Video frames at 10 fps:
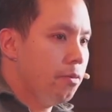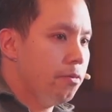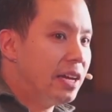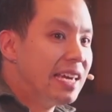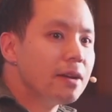
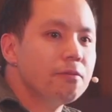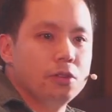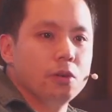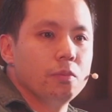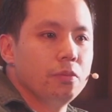
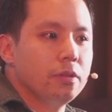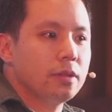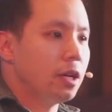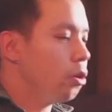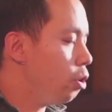Forgive them.
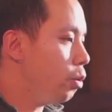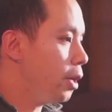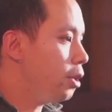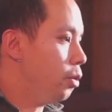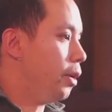They know not
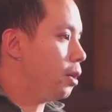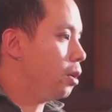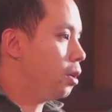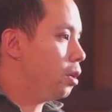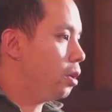what they're doing.
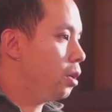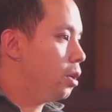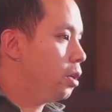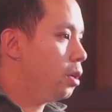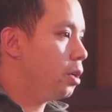
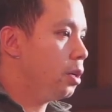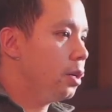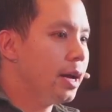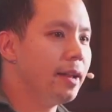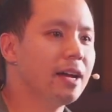
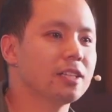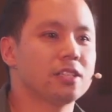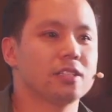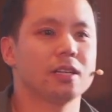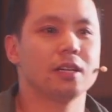And
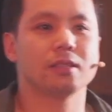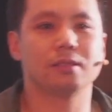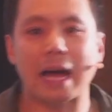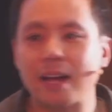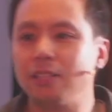that's,
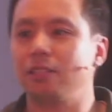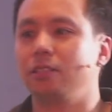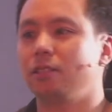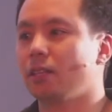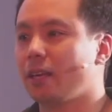
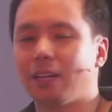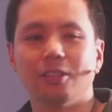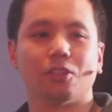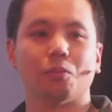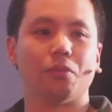that's the
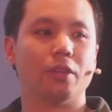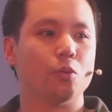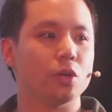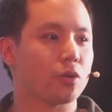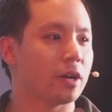kingdom
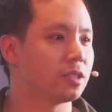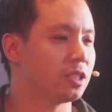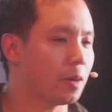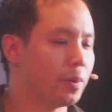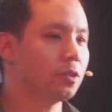that we try
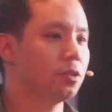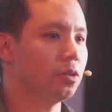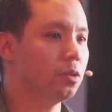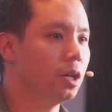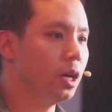to step
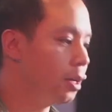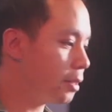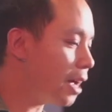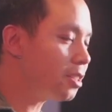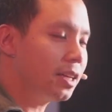into.
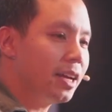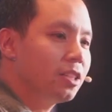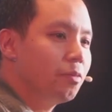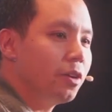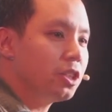That's the
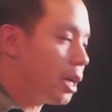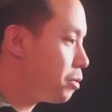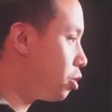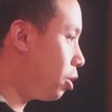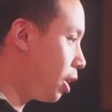kingdom that
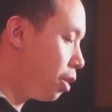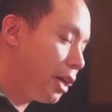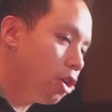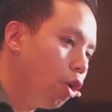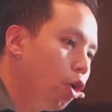James and John are
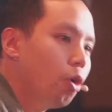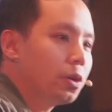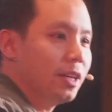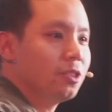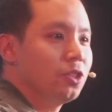going to be
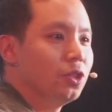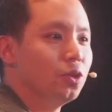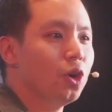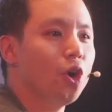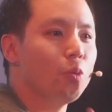called
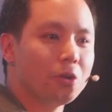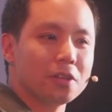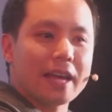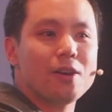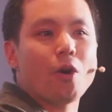into.
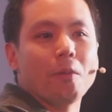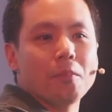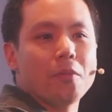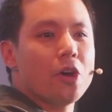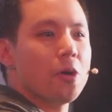What do they
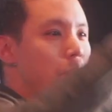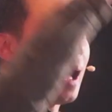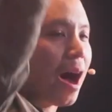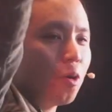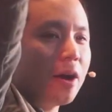want?
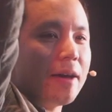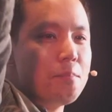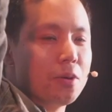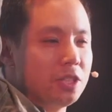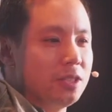Power
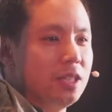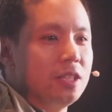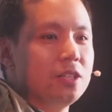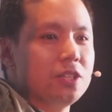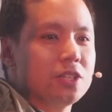and
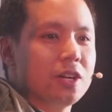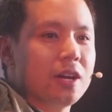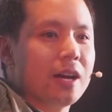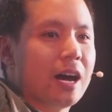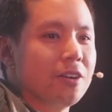prestige.
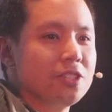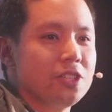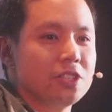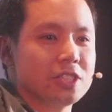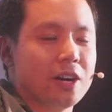How
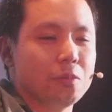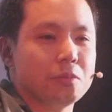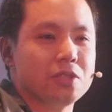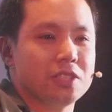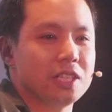does Jesus
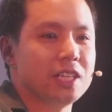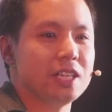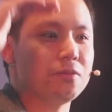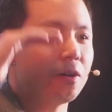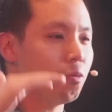help them
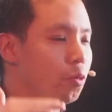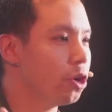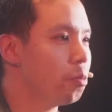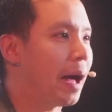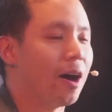see that
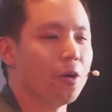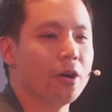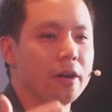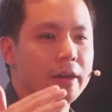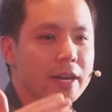real
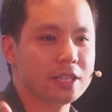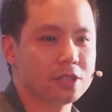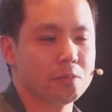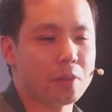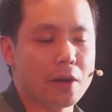power
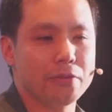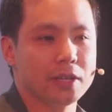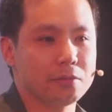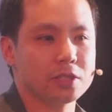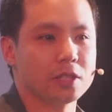is done by
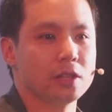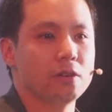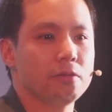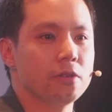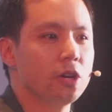forgiveness and
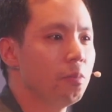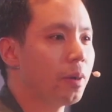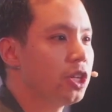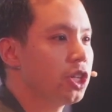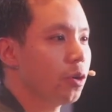love,
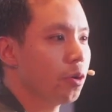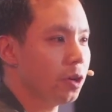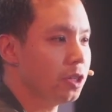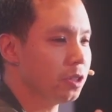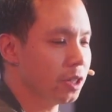by
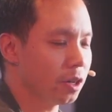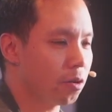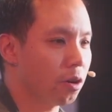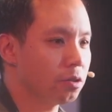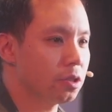showing what he's done at the
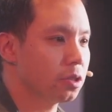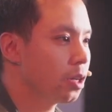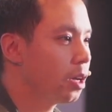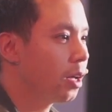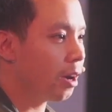
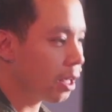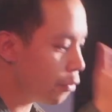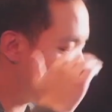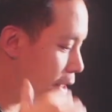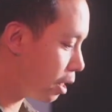cross? I'll
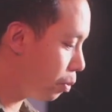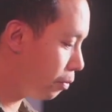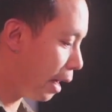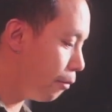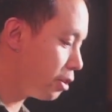give you an
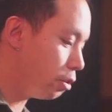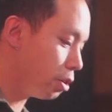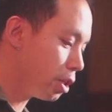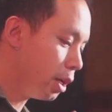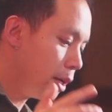example of how this
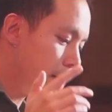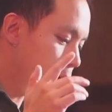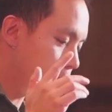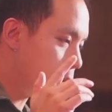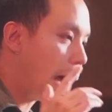looks
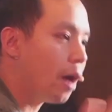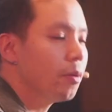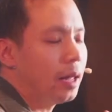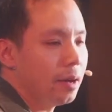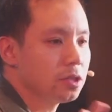in
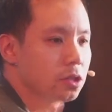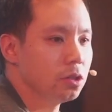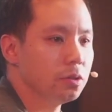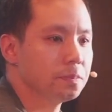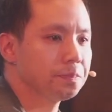our lives
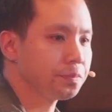too.